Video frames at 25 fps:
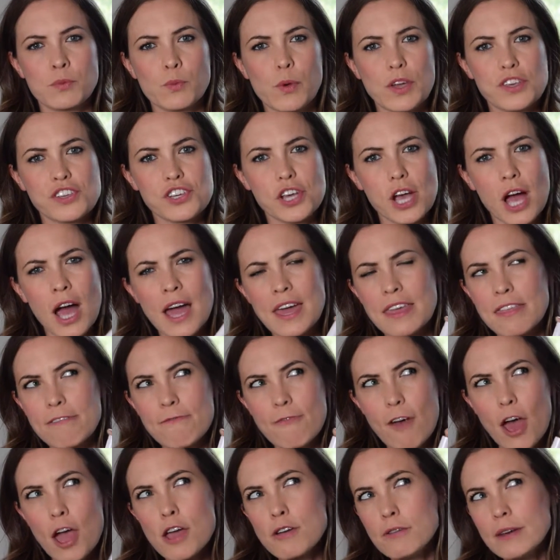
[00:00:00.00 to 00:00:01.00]
which I've
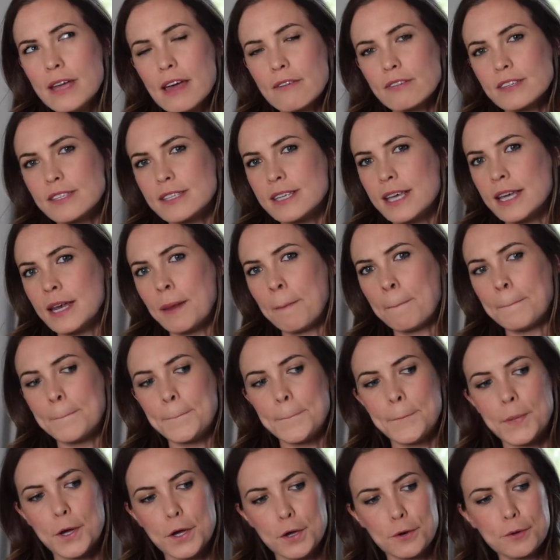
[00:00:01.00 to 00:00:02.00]
only ever seen in
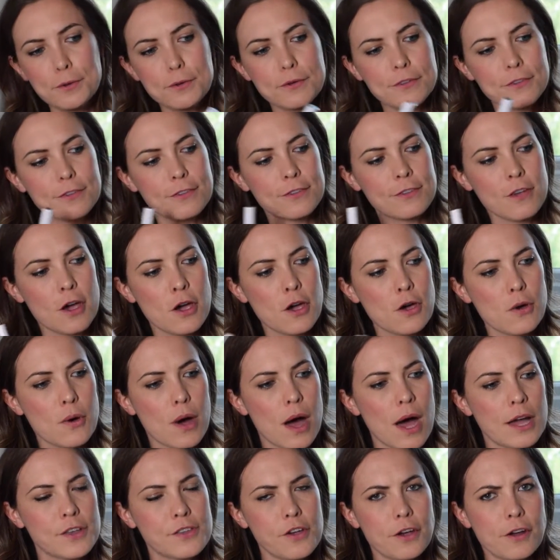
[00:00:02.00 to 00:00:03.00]
Boots, so
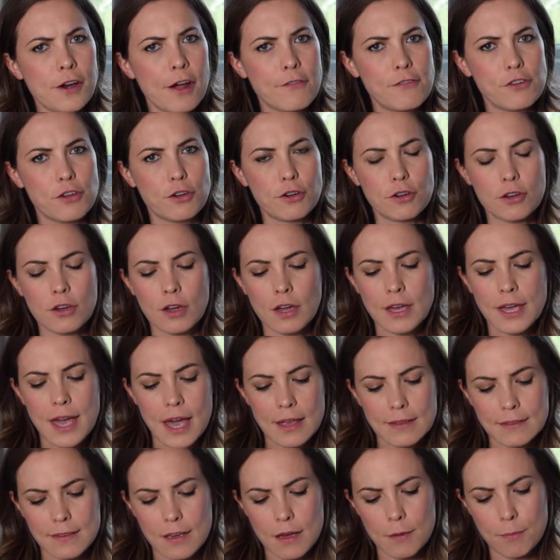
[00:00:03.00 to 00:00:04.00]
I don't know if you can
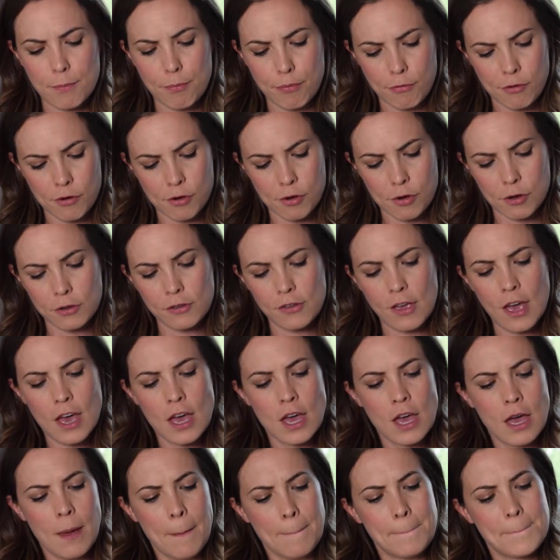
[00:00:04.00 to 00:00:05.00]
get it abroad,
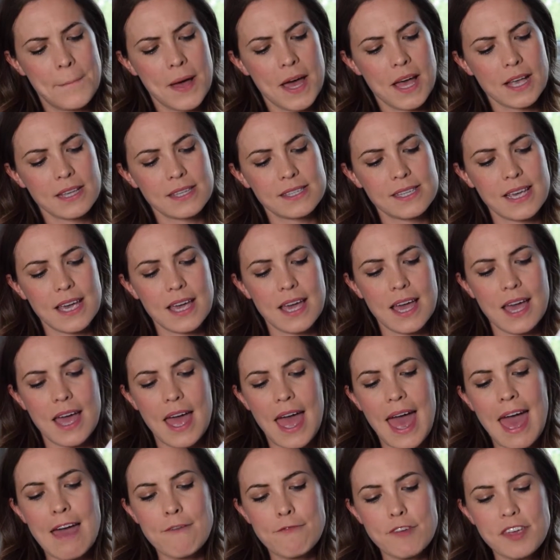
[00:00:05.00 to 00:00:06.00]
but
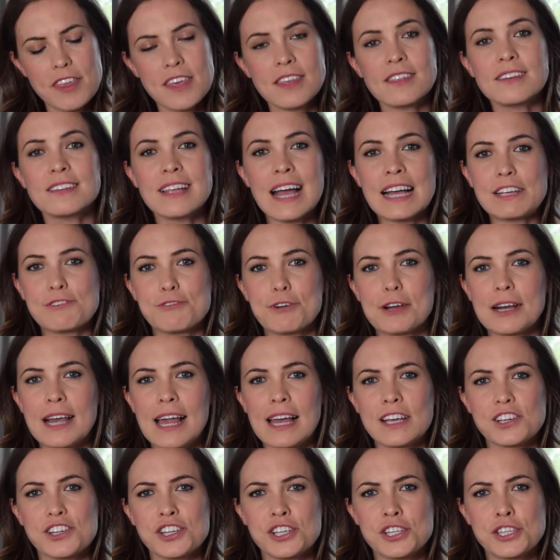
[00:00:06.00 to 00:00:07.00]
everything that Natural
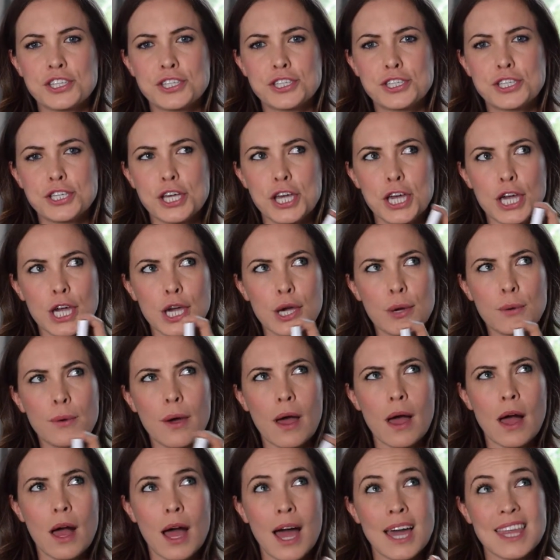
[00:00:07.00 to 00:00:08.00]
Collection do,
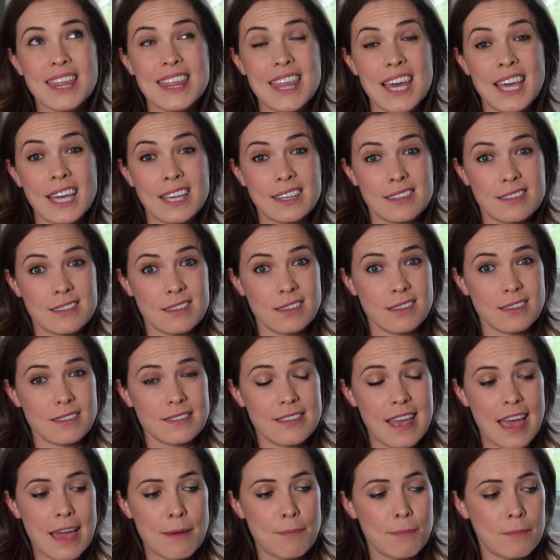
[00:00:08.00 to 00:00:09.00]
I think, is still the
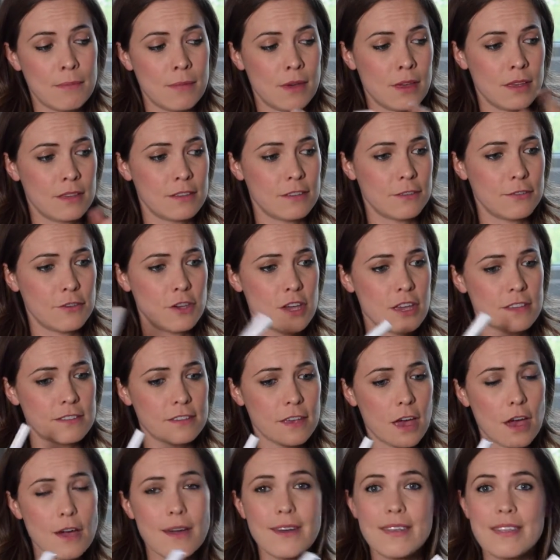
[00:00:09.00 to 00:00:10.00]
same as a few years
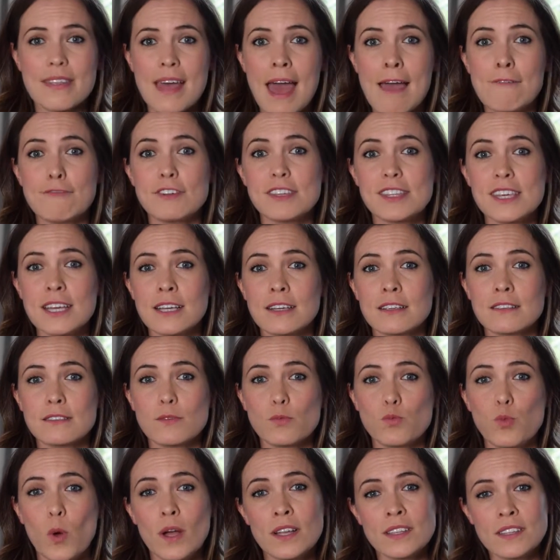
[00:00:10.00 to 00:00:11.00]
ago. Everything's
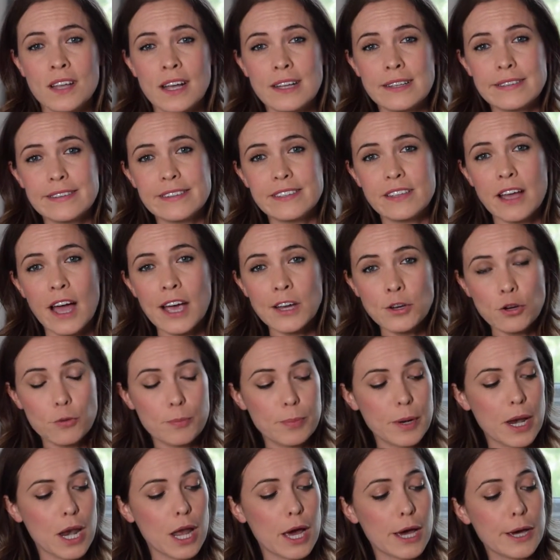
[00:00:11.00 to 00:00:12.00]
£1.99 or
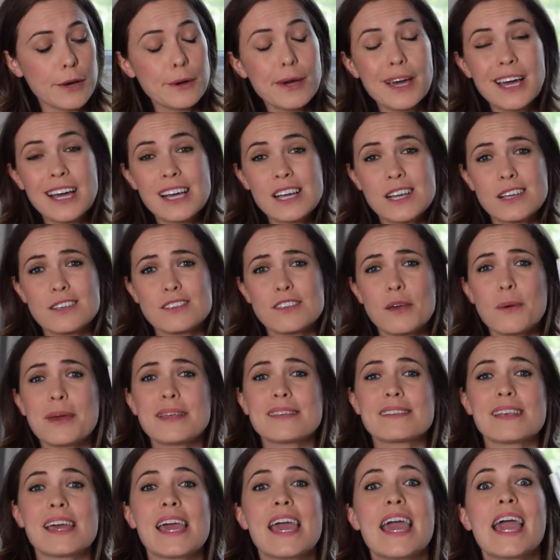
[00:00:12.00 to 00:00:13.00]
below, so
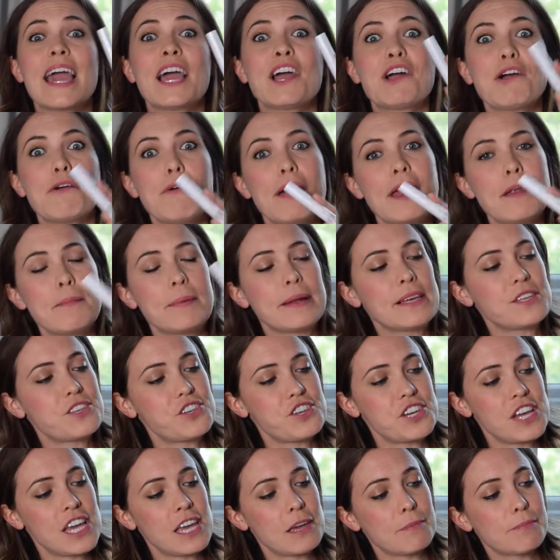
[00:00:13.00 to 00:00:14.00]
it's incredibly
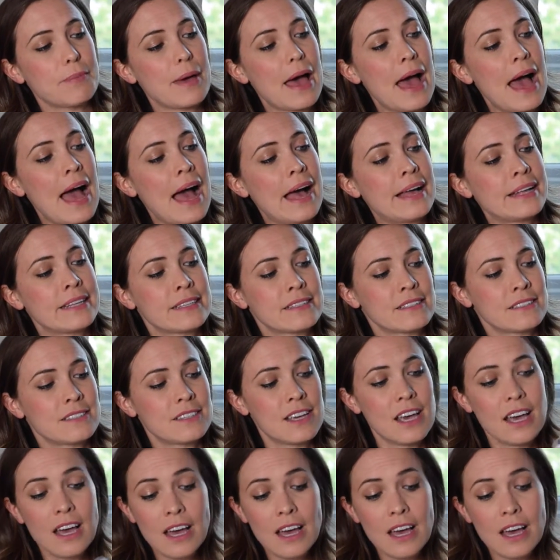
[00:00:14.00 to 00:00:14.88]
cheap, and